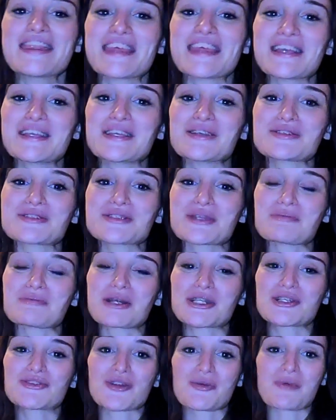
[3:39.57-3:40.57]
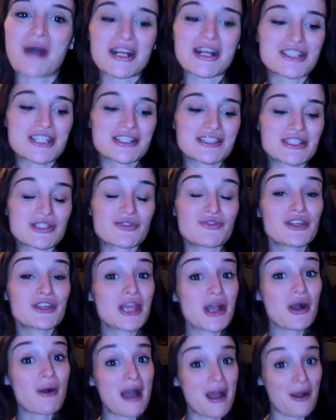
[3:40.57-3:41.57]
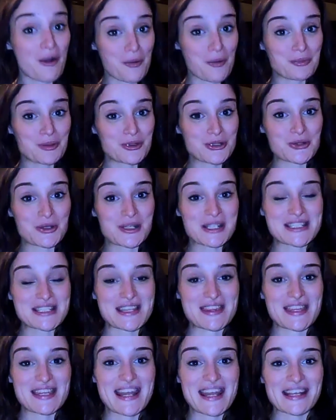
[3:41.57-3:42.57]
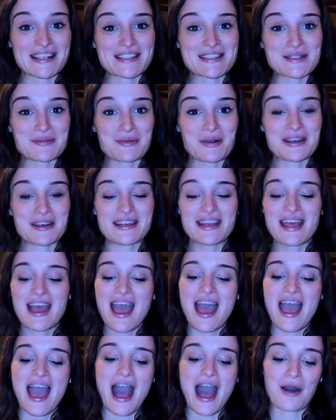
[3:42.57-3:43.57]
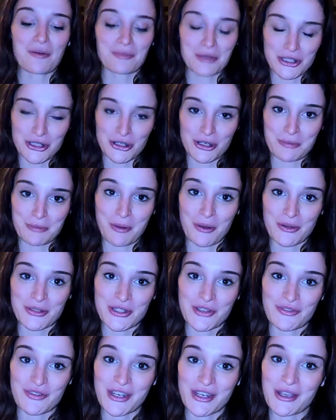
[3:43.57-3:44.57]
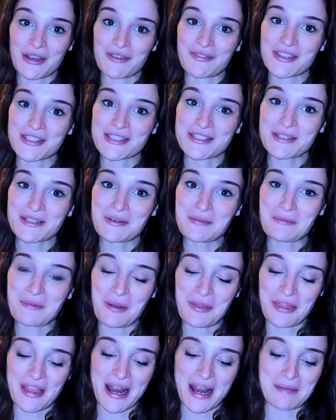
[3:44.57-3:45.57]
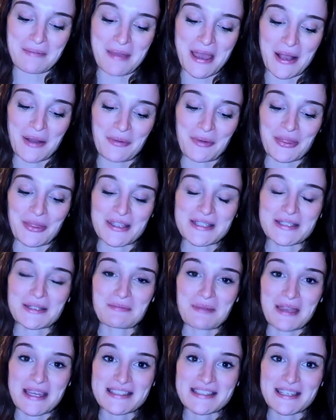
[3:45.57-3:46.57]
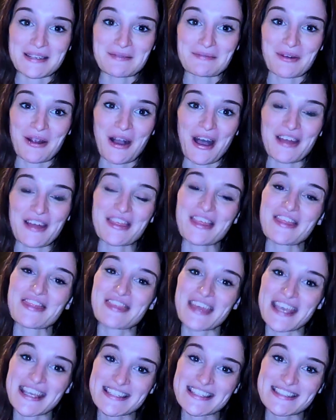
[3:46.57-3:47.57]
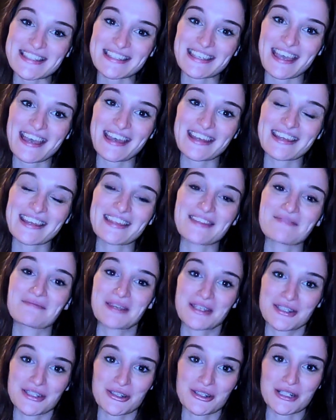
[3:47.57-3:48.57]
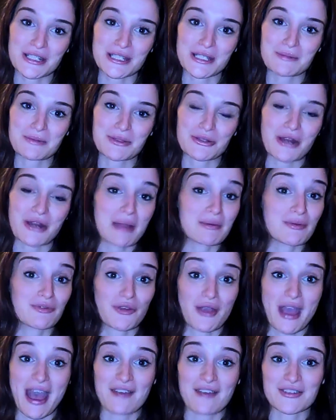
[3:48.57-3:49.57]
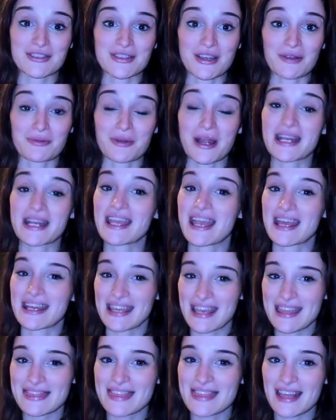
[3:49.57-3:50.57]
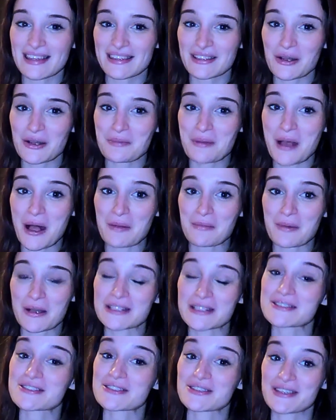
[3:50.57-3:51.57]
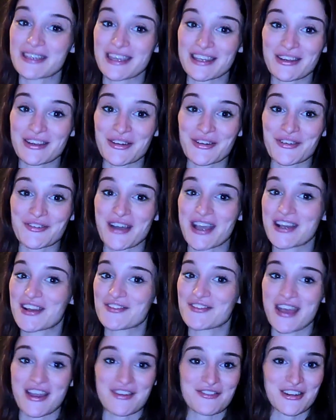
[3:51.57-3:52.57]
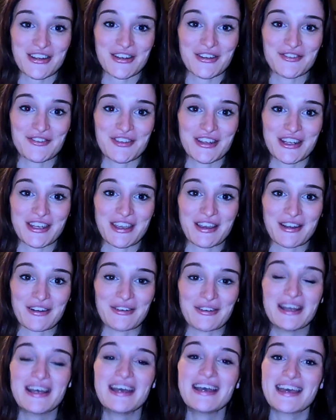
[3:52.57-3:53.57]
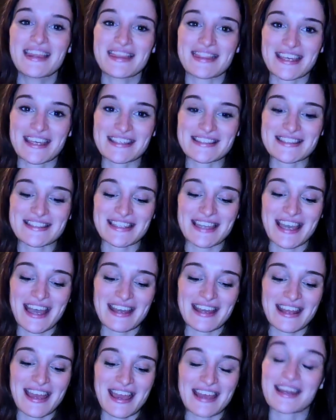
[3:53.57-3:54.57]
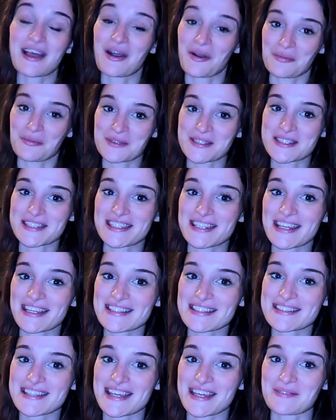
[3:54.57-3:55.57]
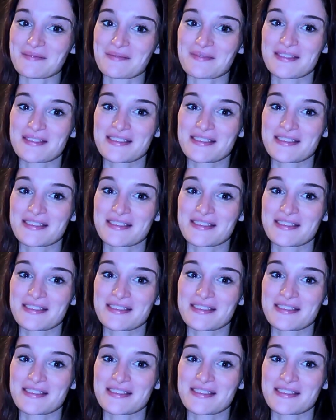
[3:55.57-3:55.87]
Thank you so much for watching this video. I hope you join us on the next one. I'll be sure to post the video of the soup that I make with this amazing broth. Thanks again. Be sure to subscribe if you haven't already and hit that little bell button so you get notified of every new video. Thanks again, and I hope to see you next time.